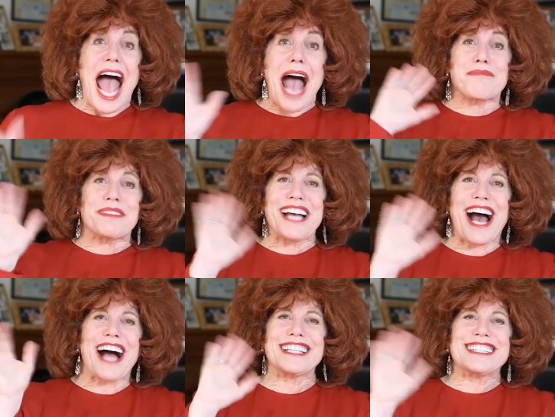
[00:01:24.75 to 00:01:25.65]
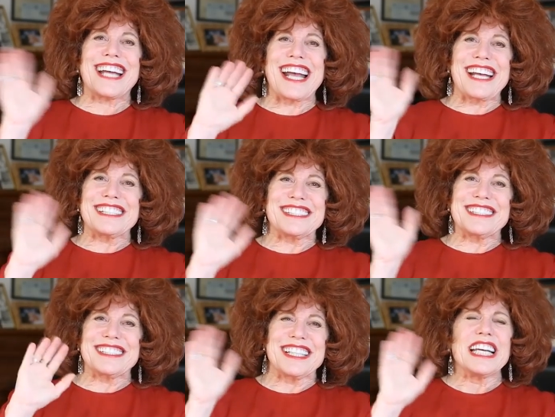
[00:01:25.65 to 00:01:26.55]
Happy
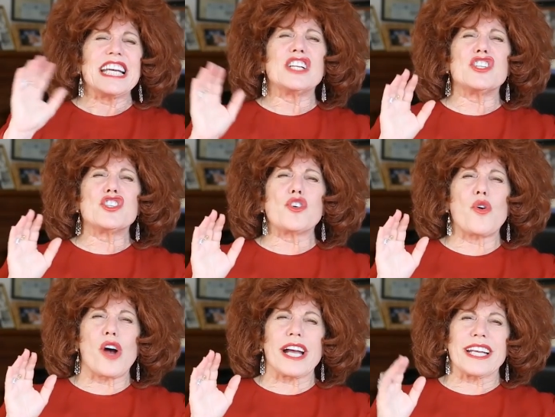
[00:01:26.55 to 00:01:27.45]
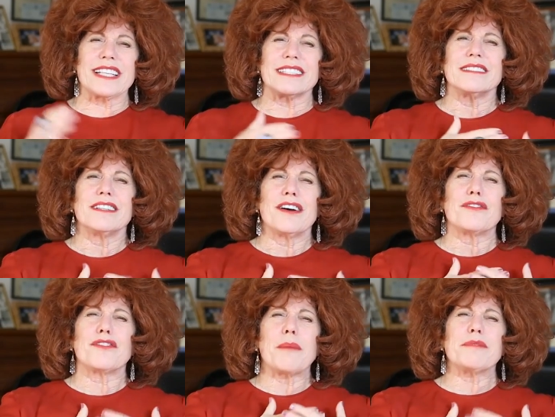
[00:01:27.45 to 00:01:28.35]
holidays. Enjoy
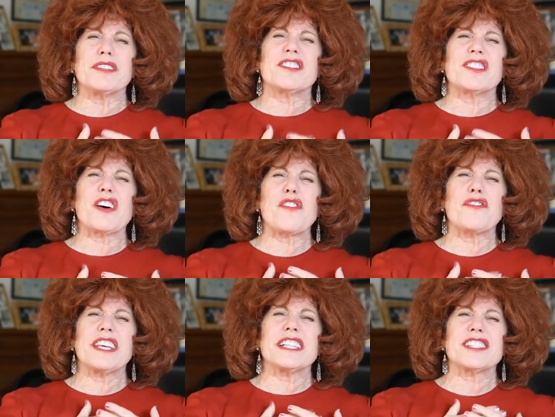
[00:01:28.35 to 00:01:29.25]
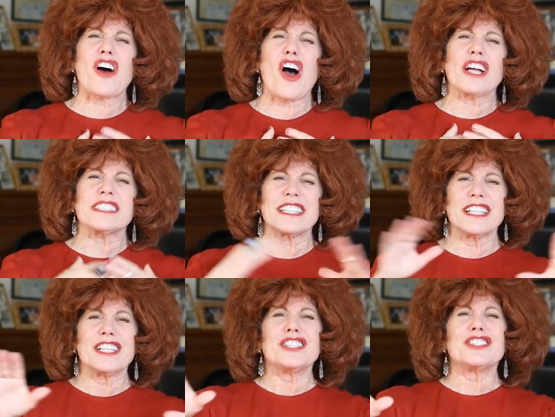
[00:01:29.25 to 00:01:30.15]
from Sylvia's heart
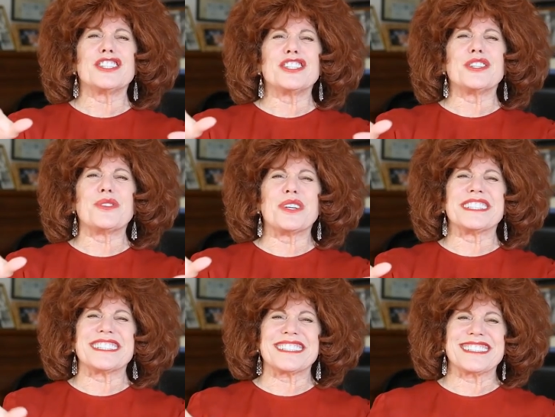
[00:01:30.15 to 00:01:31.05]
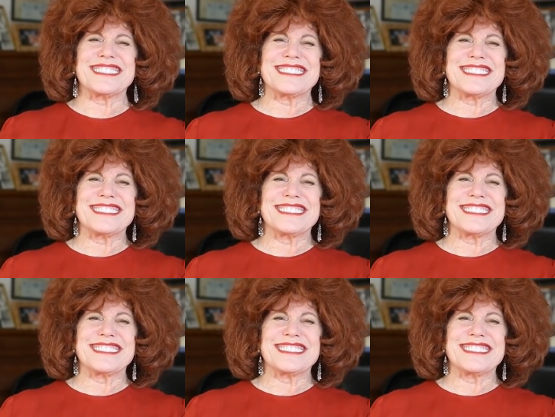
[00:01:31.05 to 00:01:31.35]
to yours.